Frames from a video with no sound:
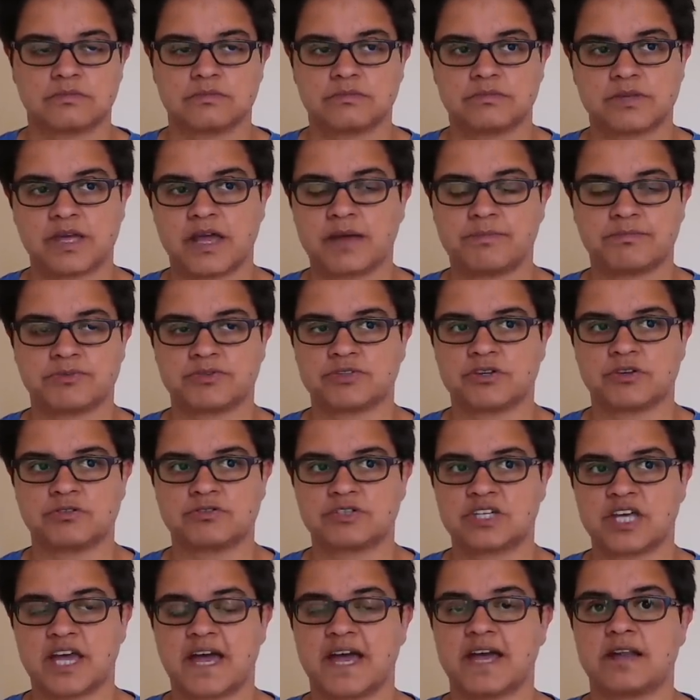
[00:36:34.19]
episode
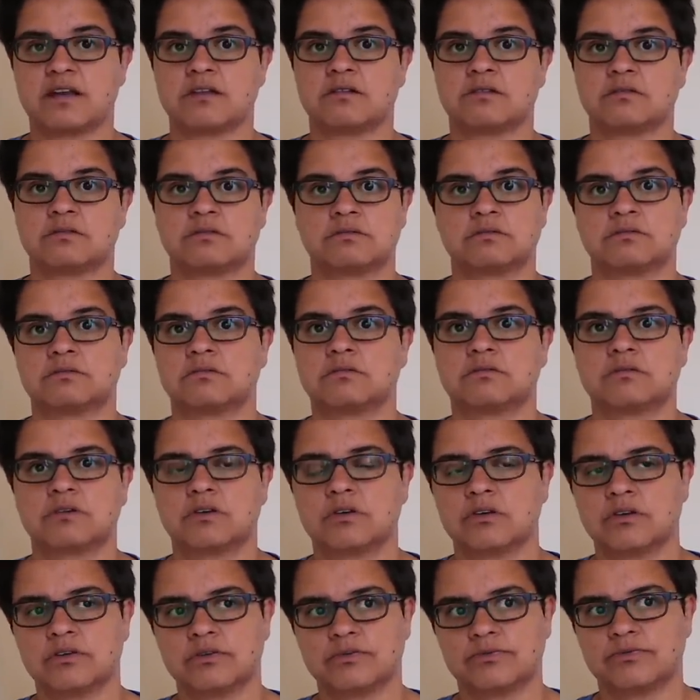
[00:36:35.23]
10
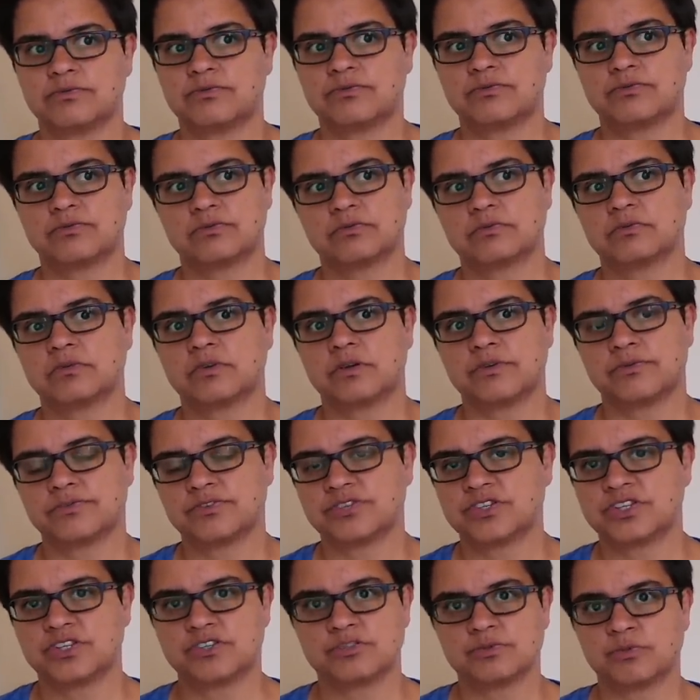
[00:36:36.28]
of
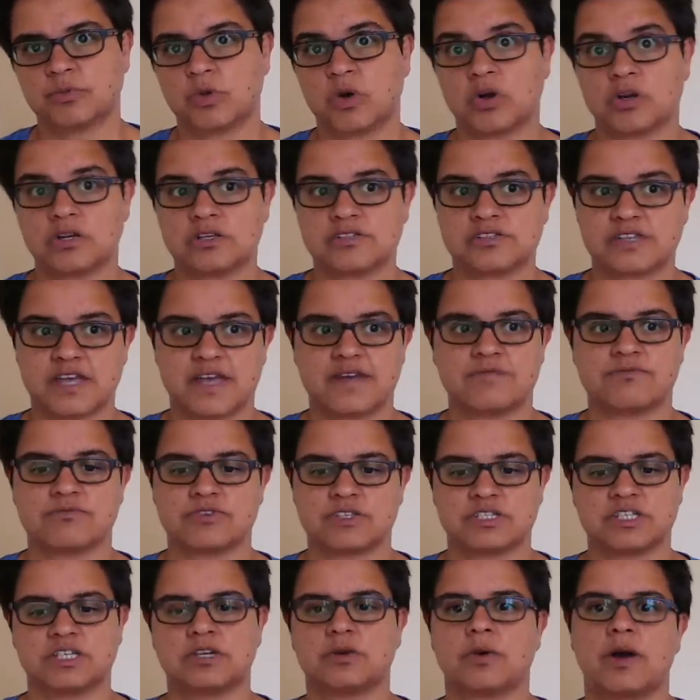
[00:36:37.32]
season 1 is every
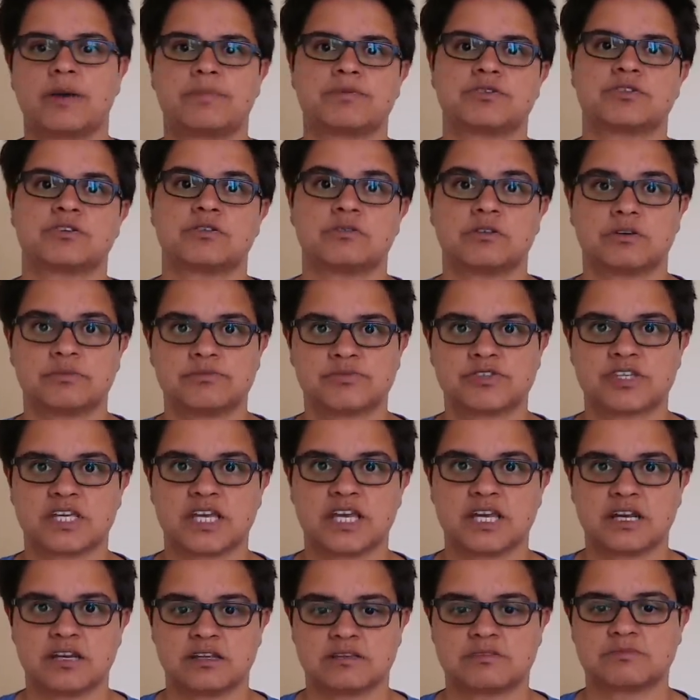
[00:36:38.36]
single episode I'm
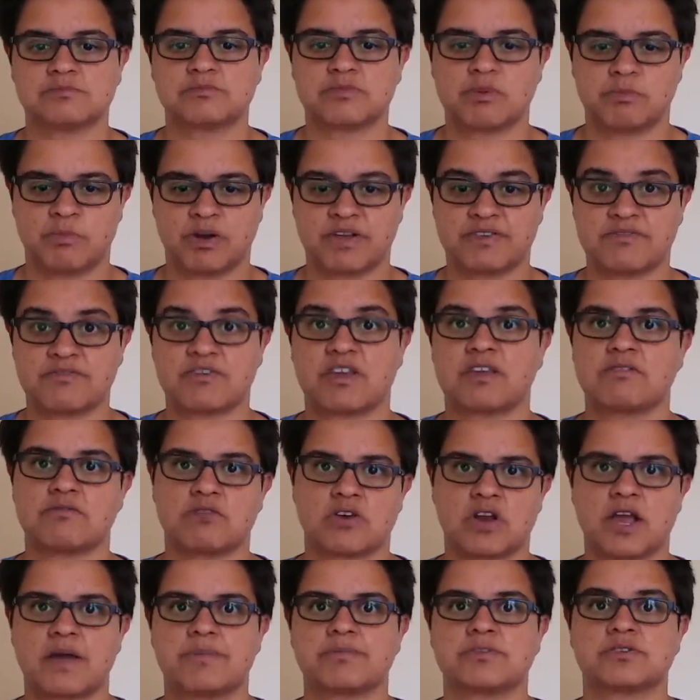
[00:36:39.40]
seeing is my
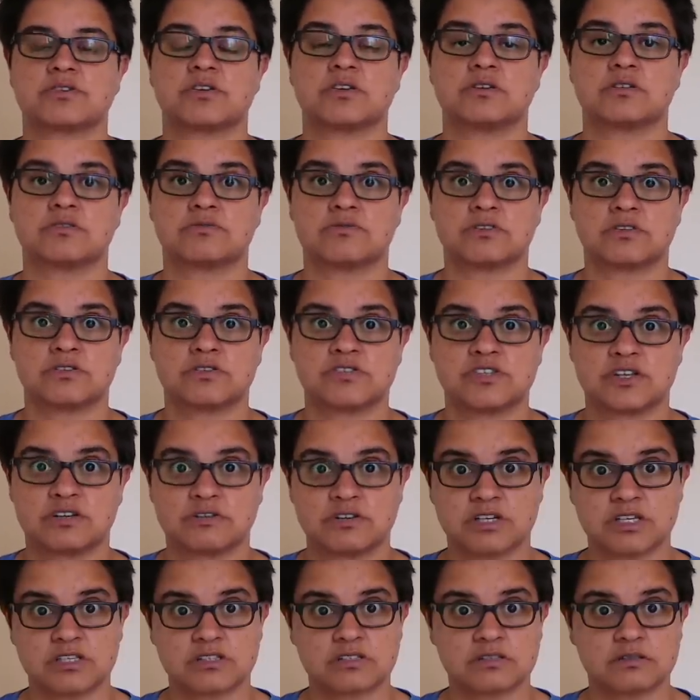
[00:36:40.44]
favourite episode of the
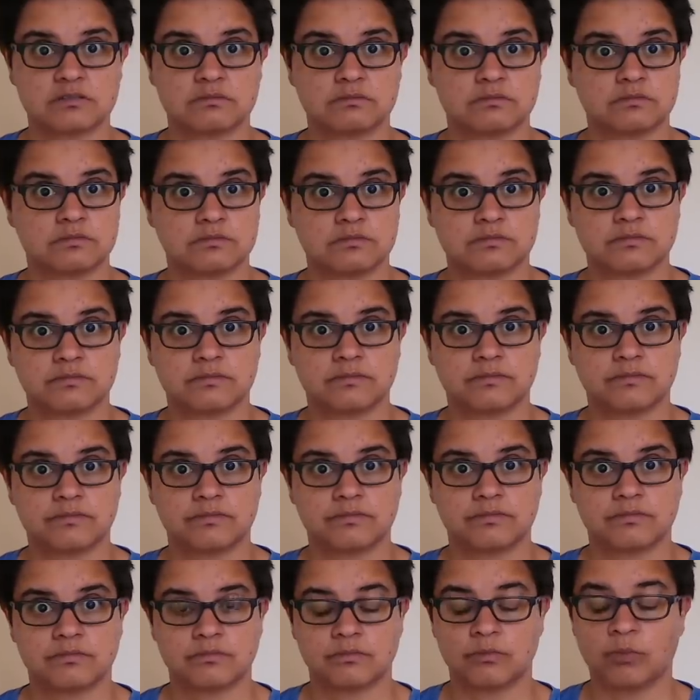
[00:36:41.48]
series,
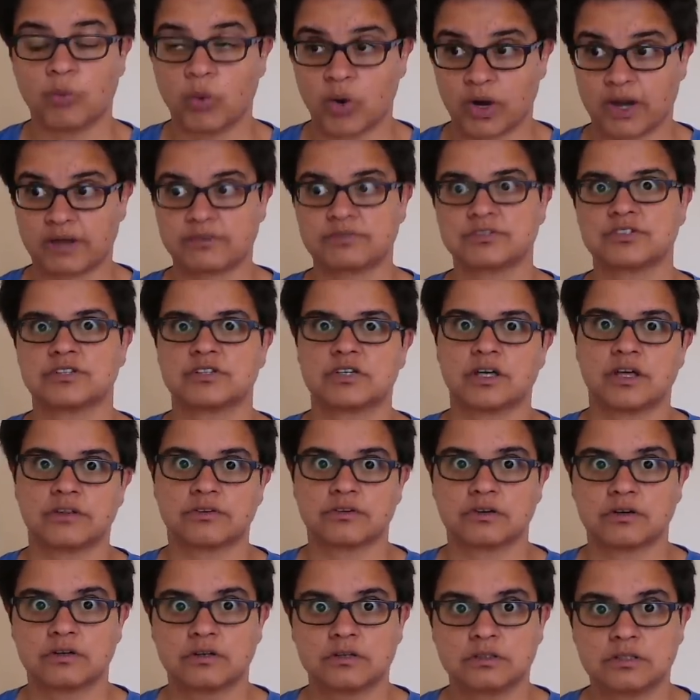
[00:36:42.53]
one after the
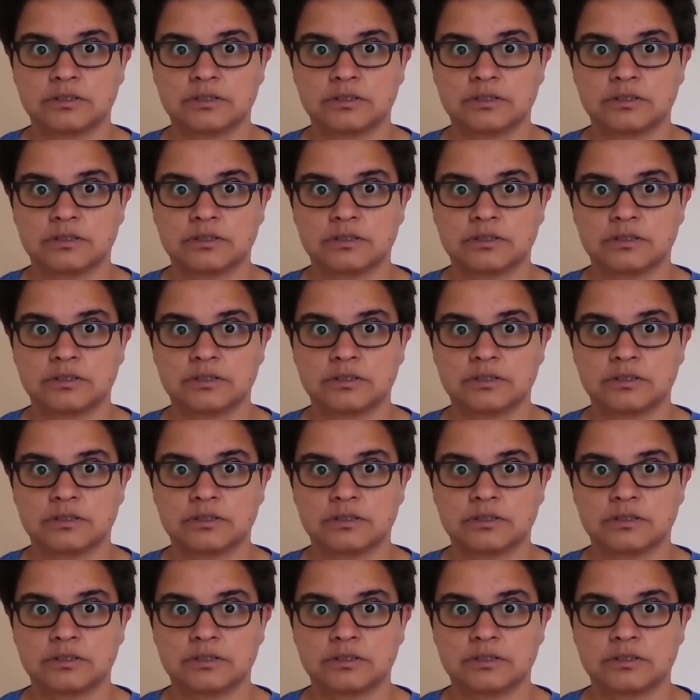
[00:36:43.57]
other.